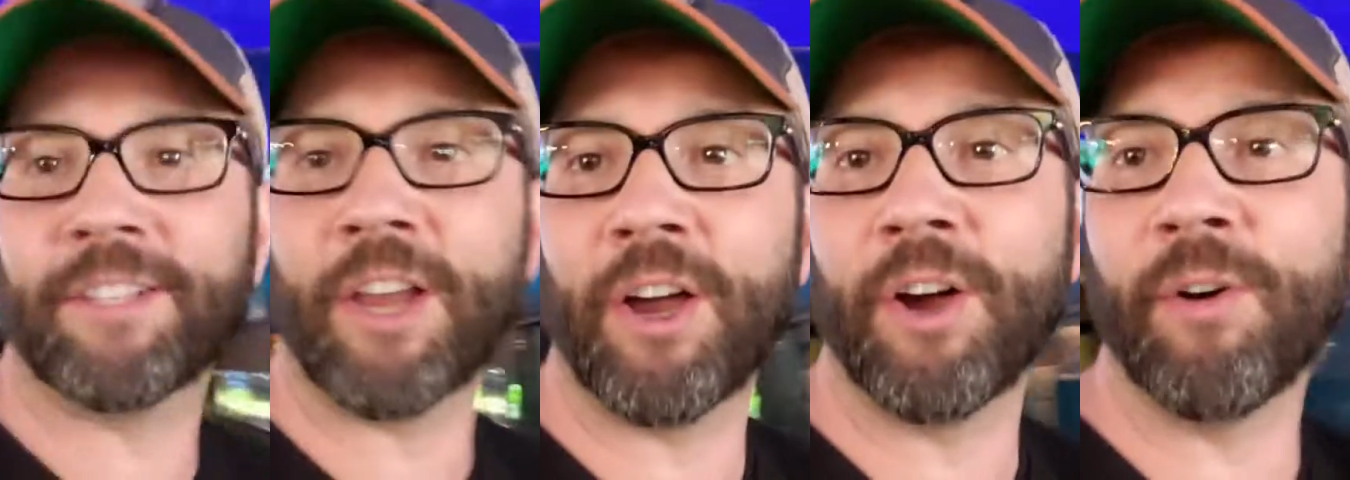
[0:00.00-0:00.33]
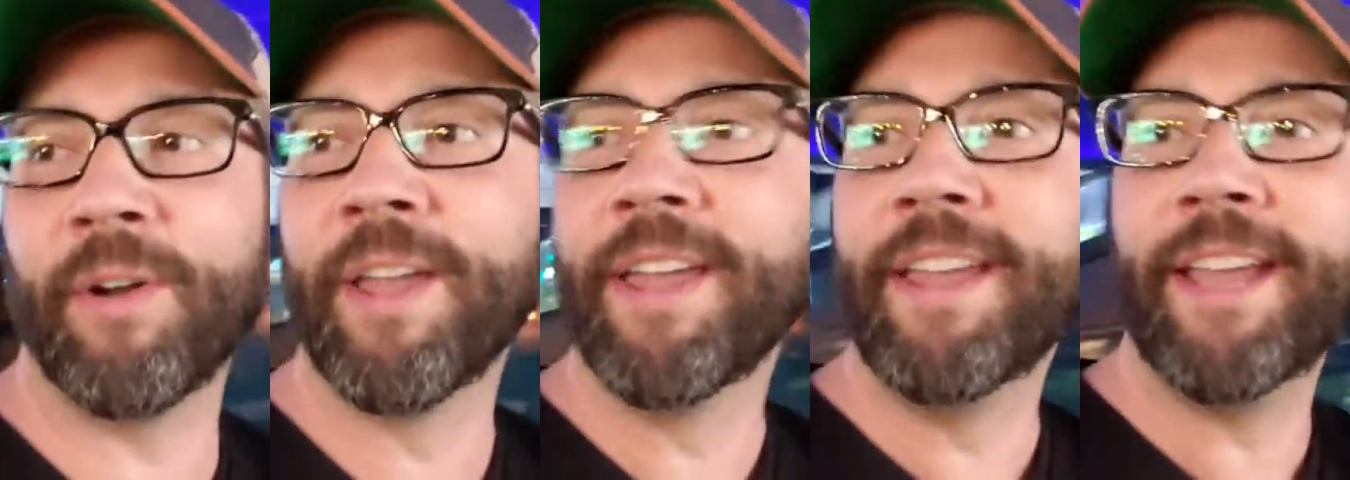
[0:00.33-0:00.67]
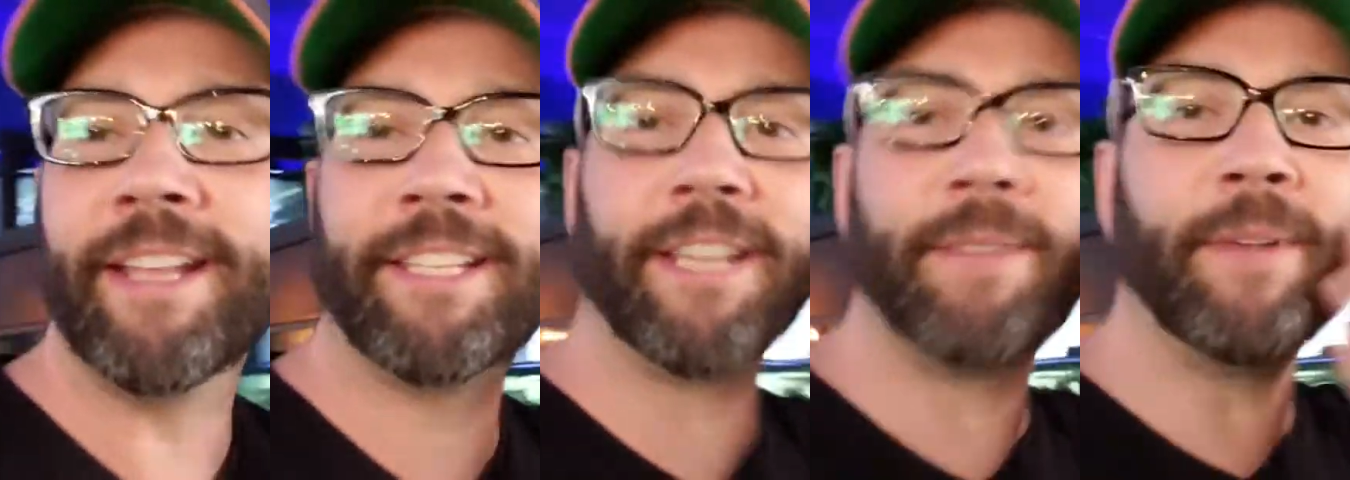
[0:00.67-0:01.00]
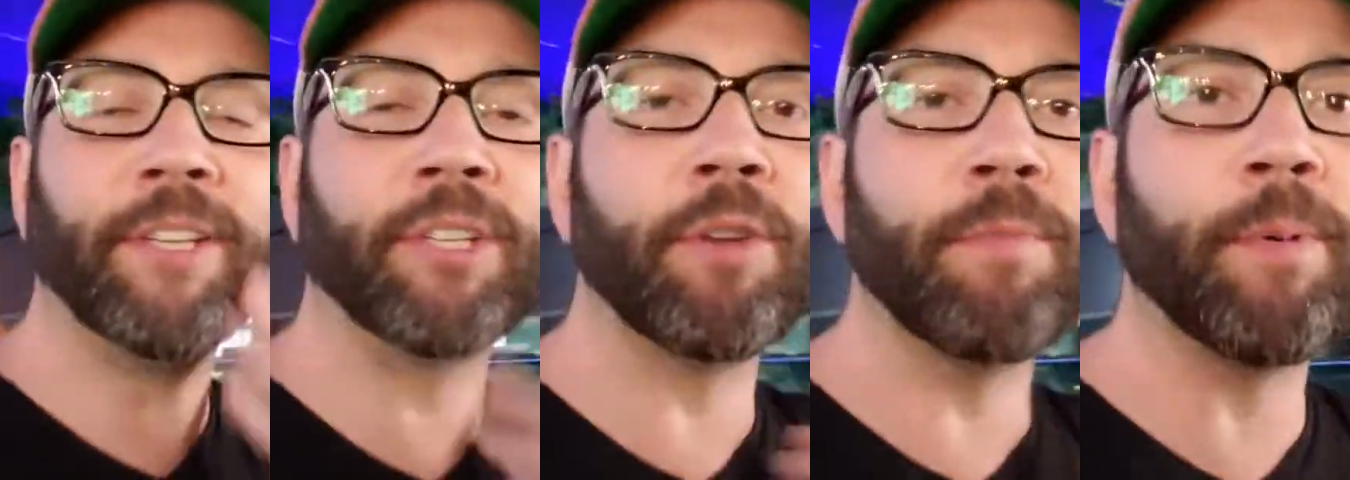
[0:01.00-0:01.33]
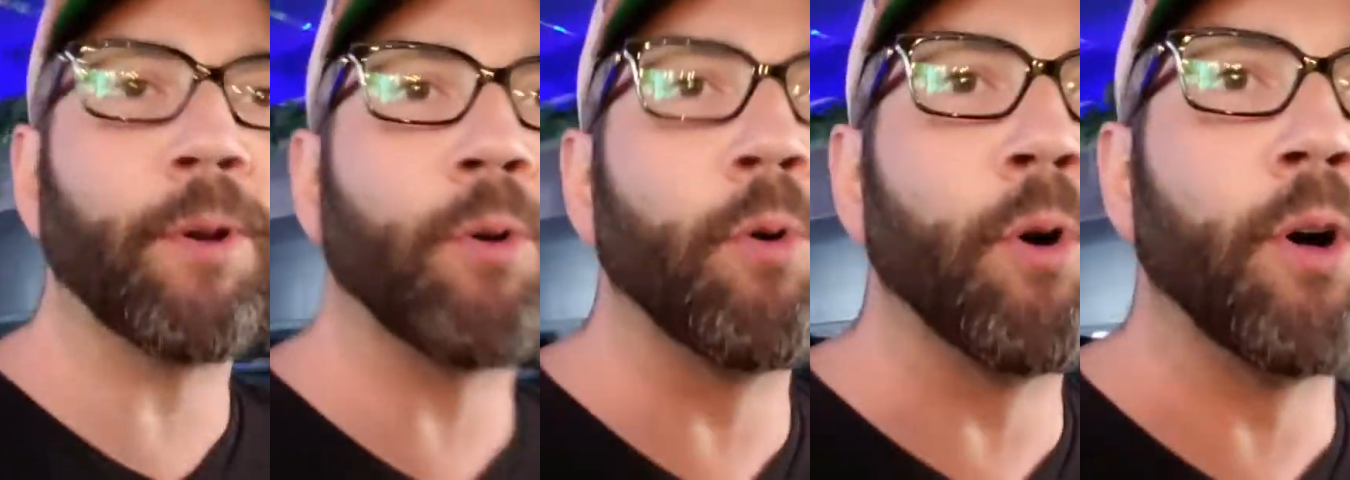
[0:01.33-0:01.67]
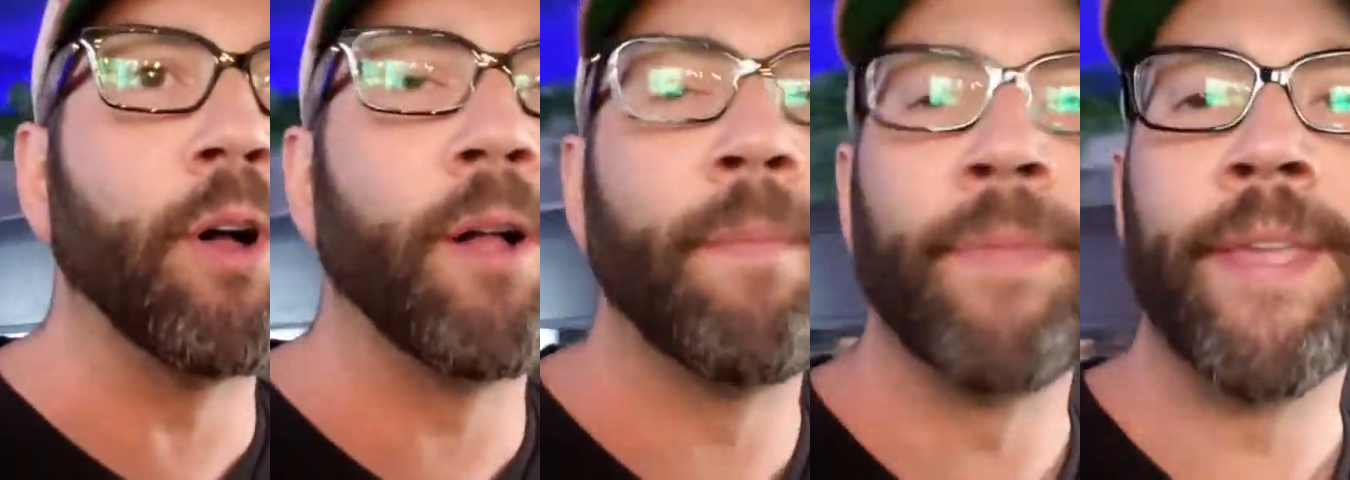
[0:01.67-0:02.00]
So it's going to be super
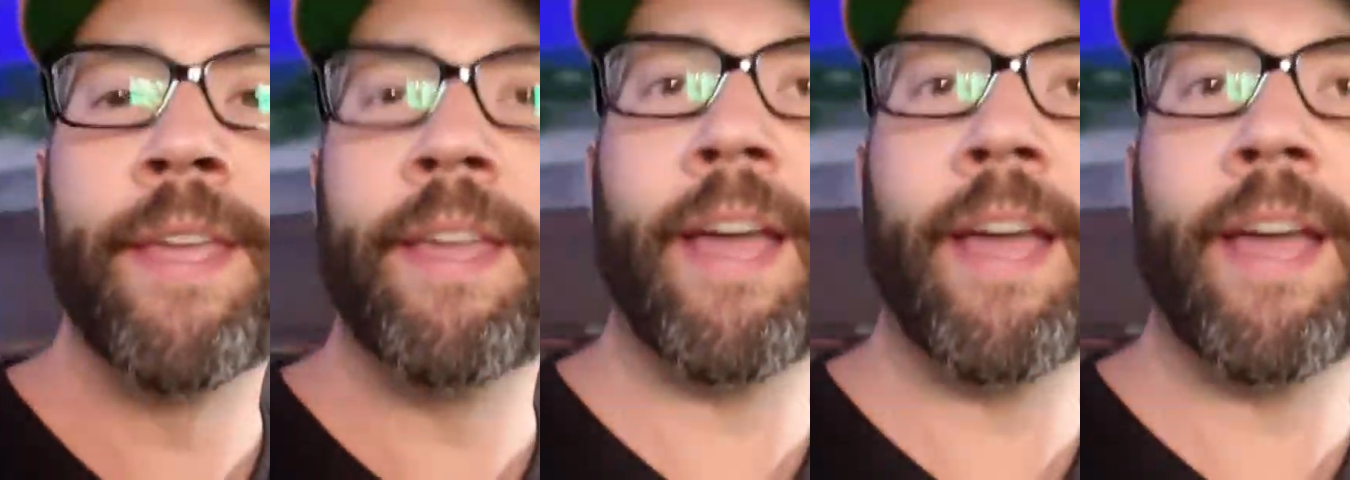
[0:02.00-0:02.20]
cool.